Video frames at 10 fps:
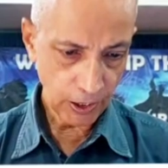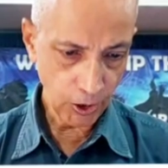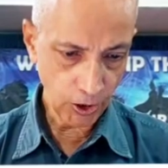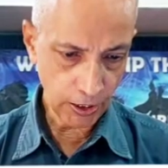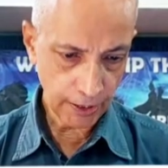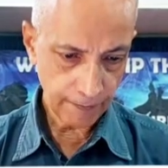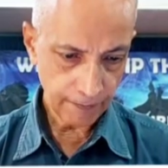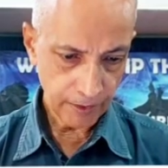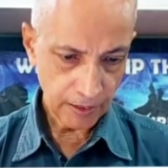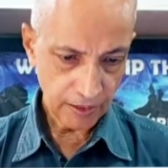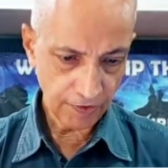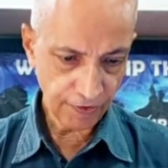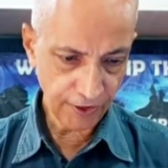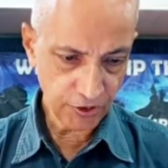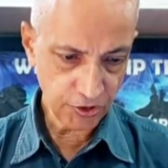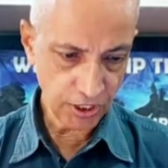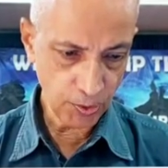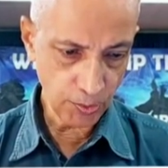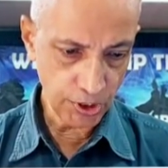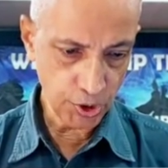look, the fig tree
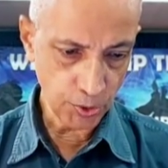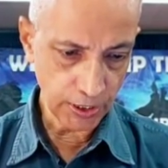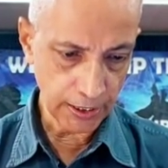which you